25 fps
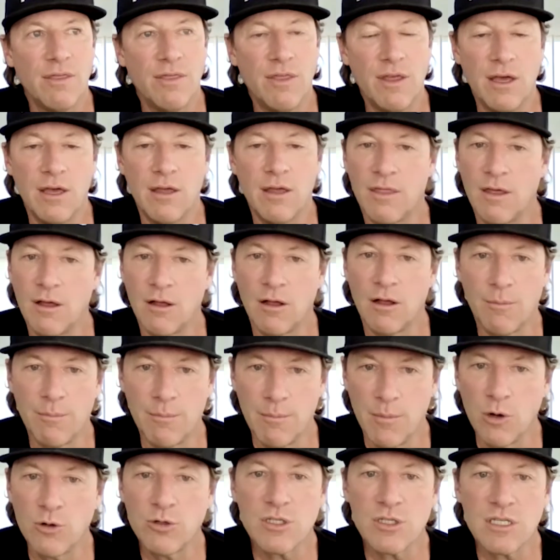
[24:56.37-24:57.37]
the, the
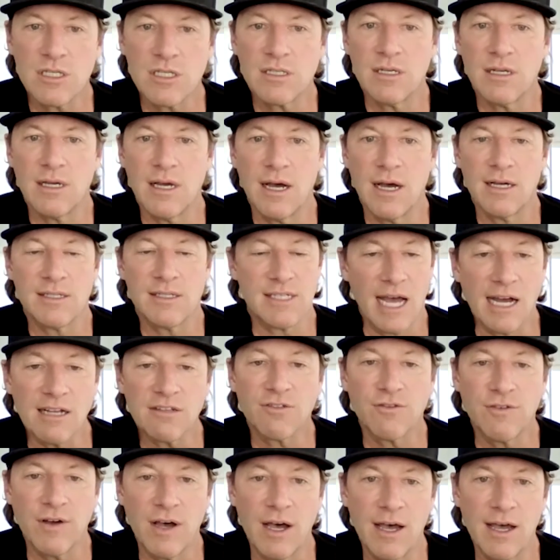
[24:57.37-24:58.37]
most uh,
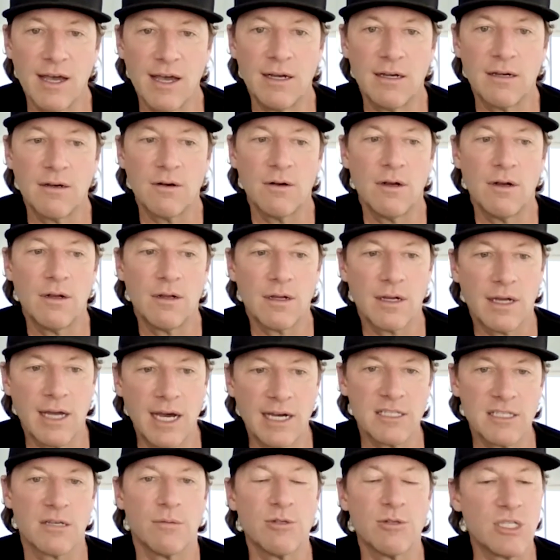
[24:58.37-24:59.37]
satisfied
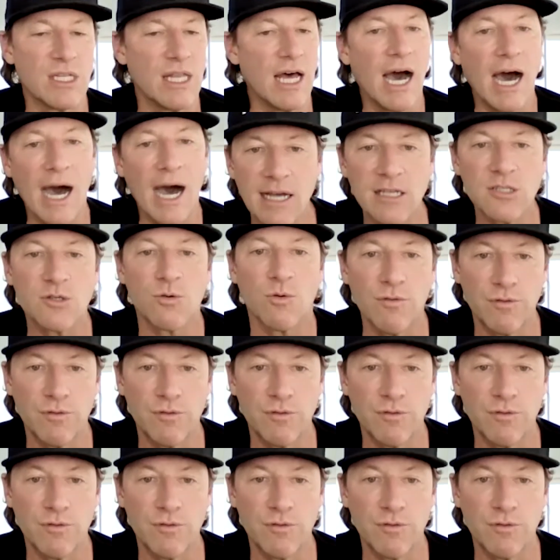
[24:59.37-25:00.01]
customers and the highest